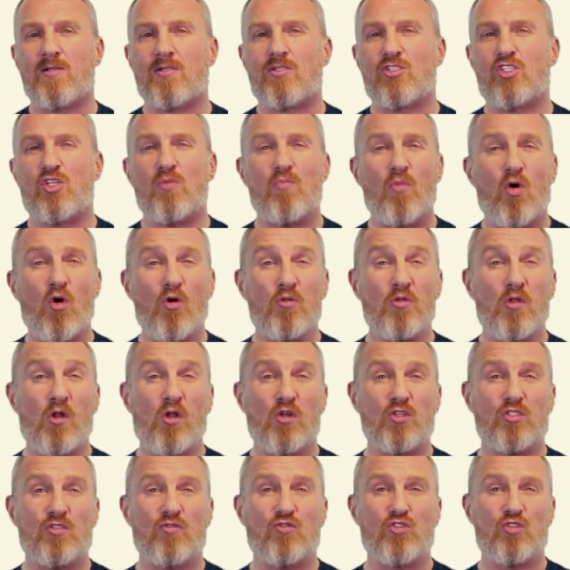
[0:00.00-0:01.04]
To mourn the
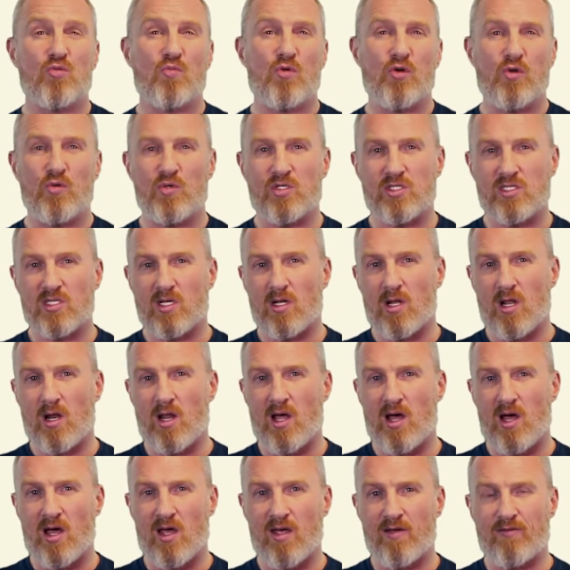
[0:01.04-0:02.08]
loss of someone who's still
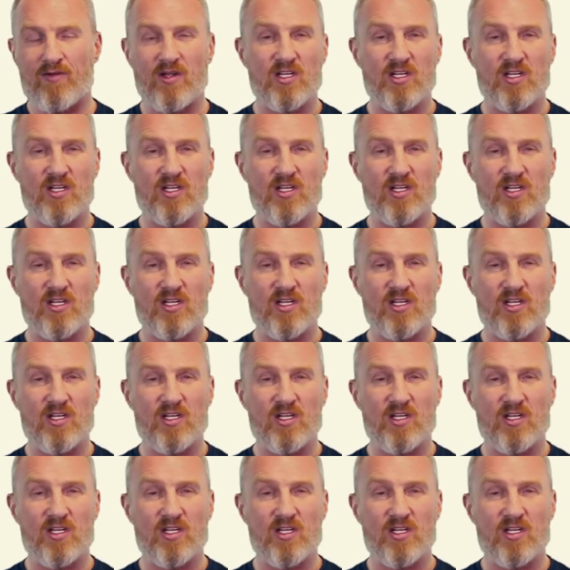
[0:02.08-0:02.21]
alive,